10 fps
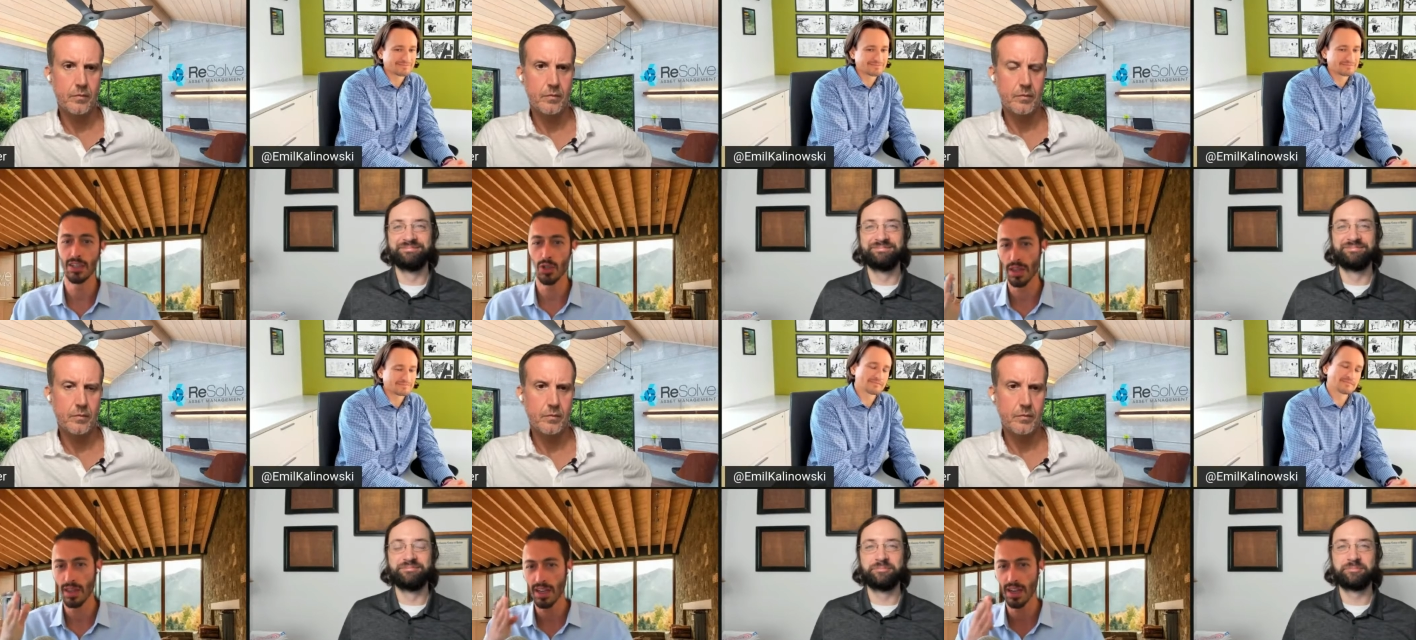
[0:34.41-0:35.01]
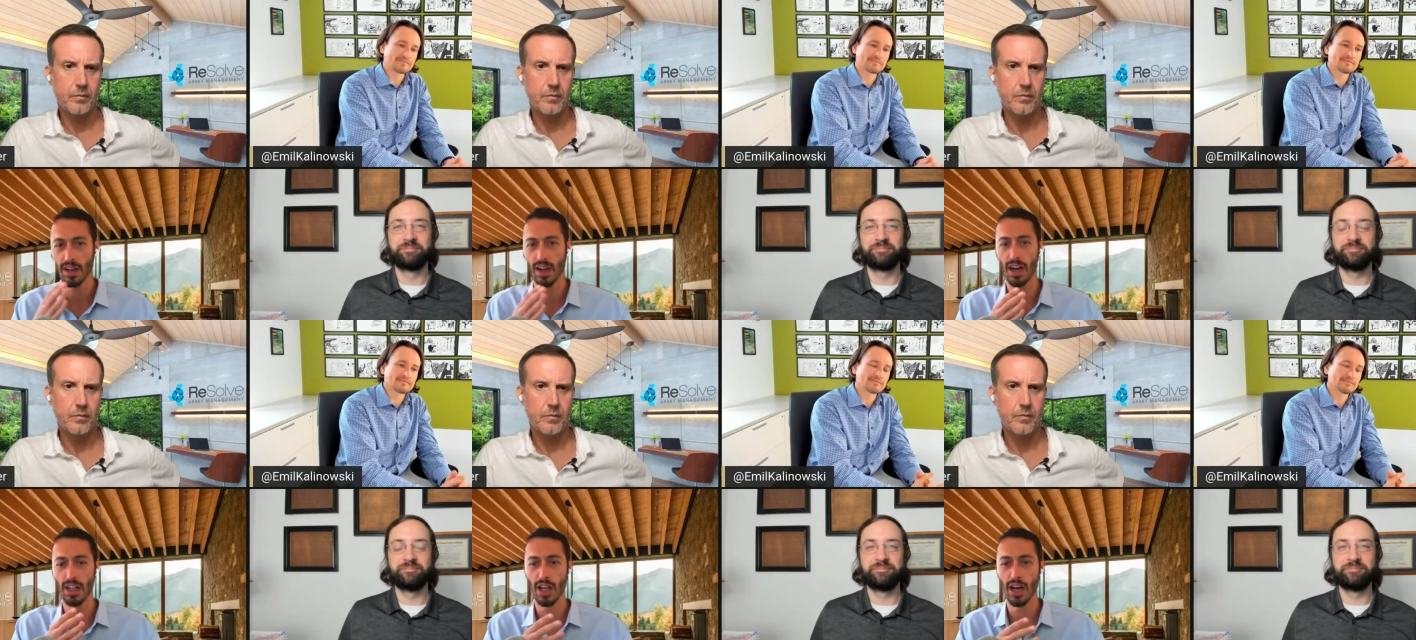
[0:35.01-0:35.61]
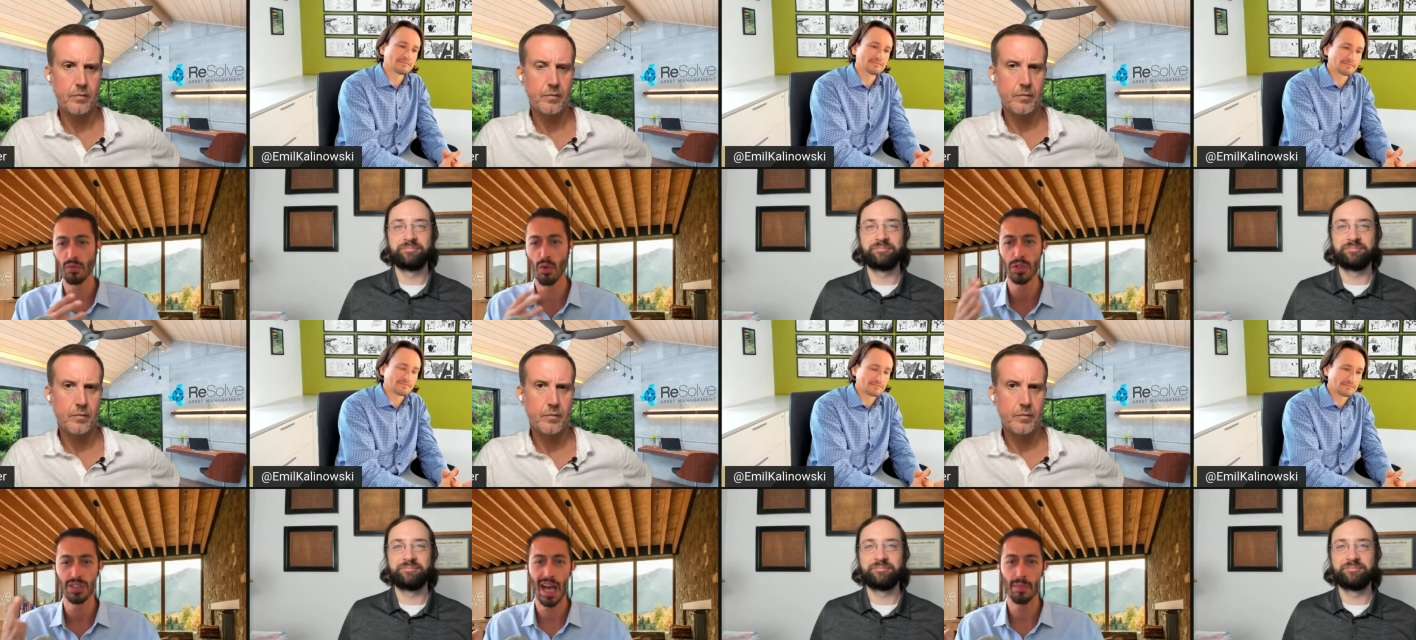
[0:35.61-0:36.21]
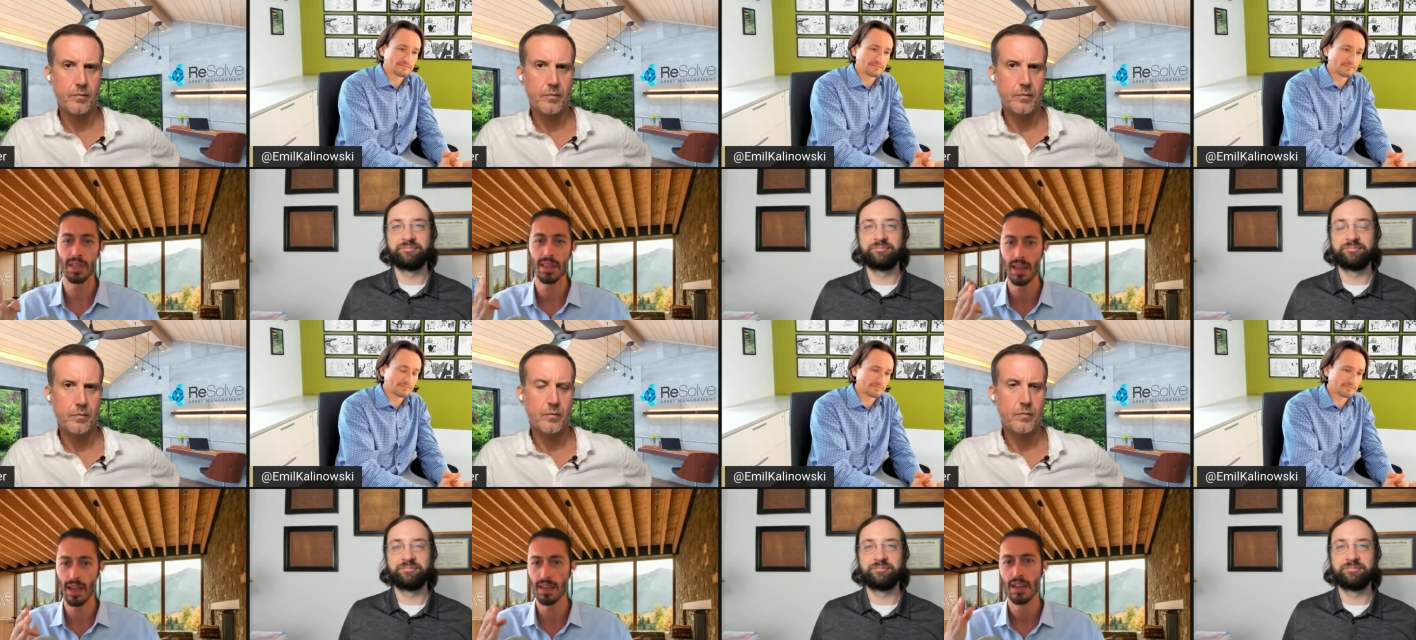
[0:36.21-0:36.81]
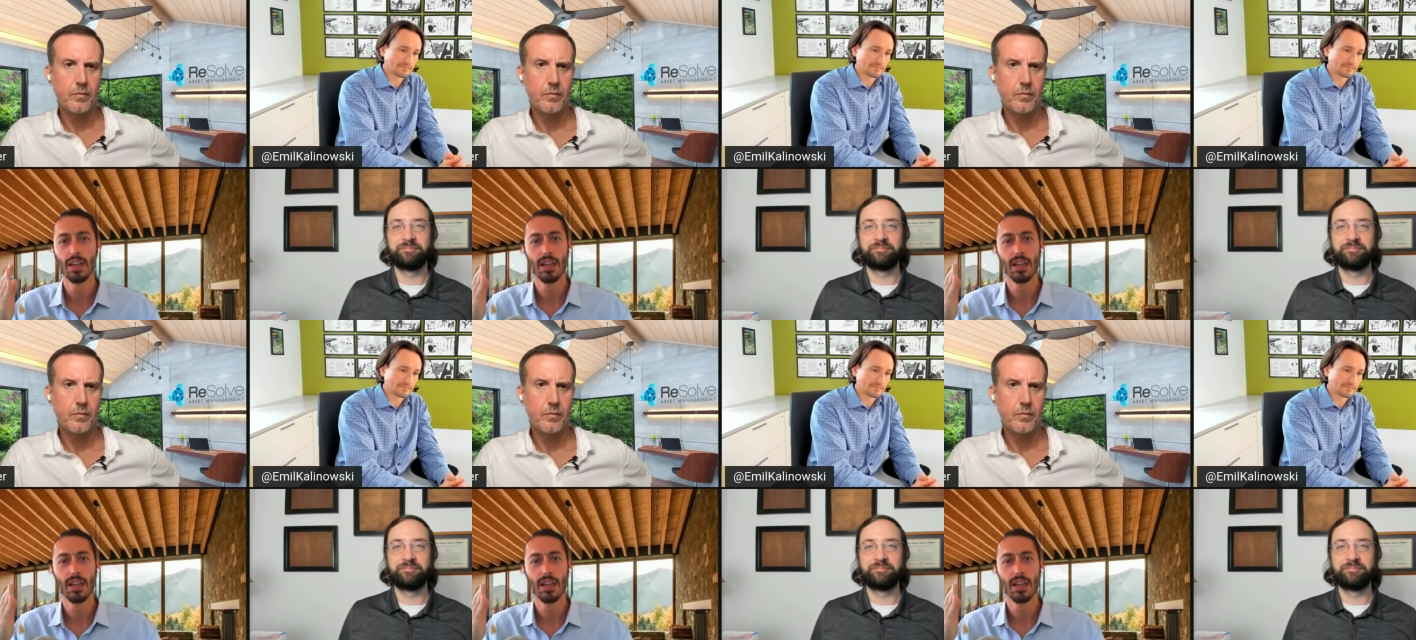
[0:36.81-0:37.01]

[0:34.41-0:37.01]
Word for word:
Speaker 1: So I think a lot of what was happening then